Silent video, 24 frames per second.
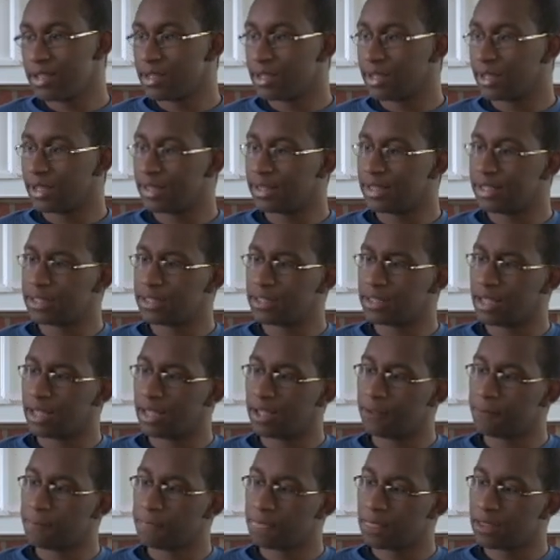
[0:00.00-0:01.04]
And then
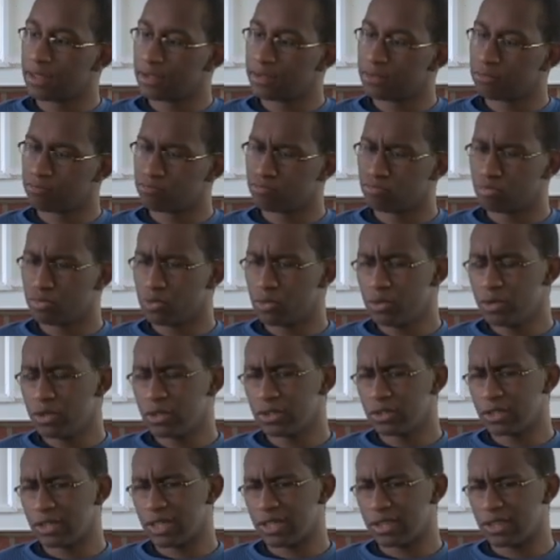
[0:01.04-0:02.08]
we
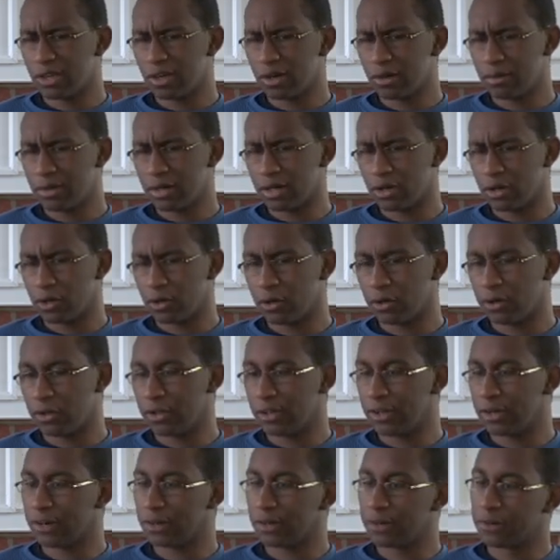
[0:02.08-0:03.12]
usually get there a bit
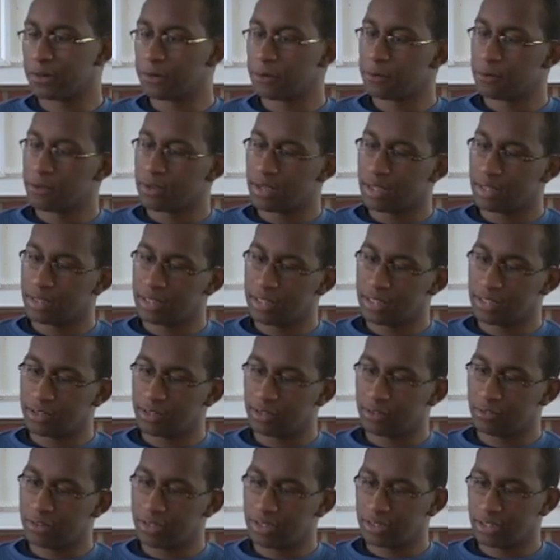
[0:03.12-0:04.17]
earlier, and then
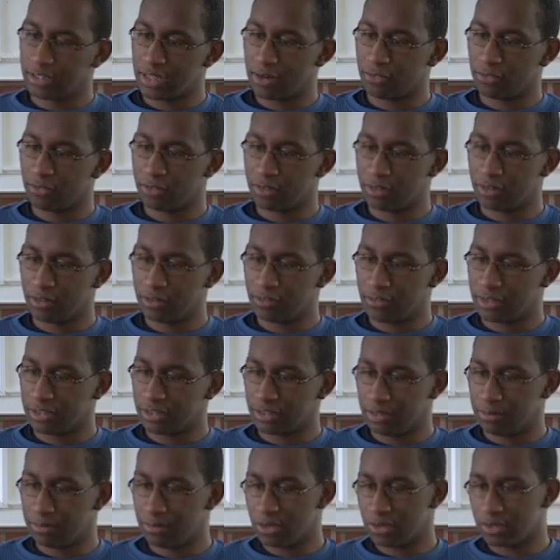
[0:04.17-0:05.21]
eventually everyone
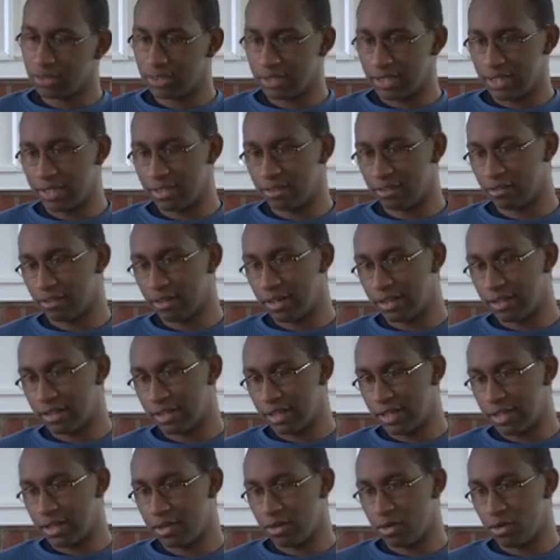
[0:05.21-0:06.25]
mills in around
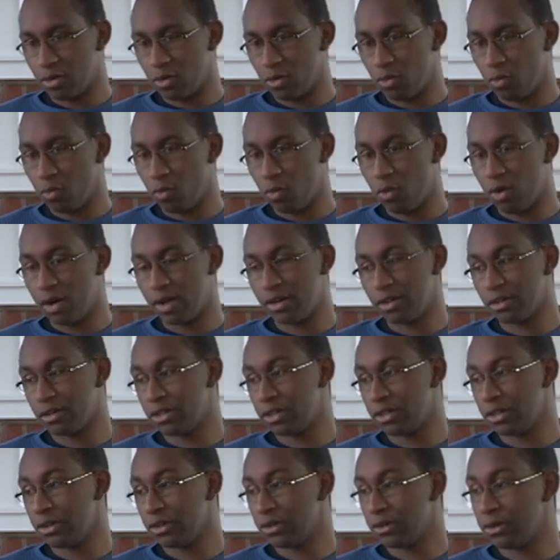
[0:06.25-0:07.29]
like 1 or
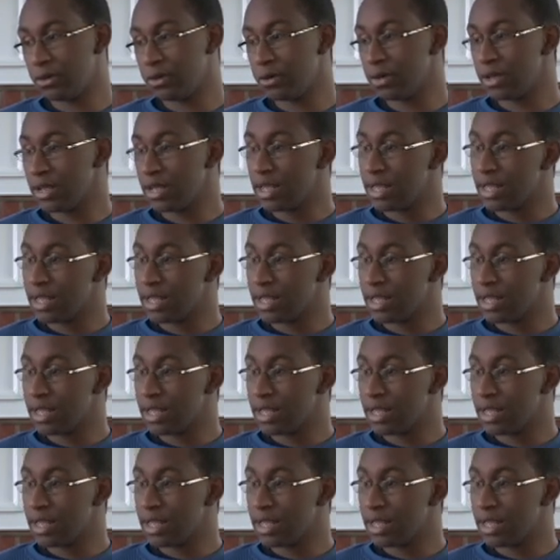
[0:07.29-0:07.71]
2.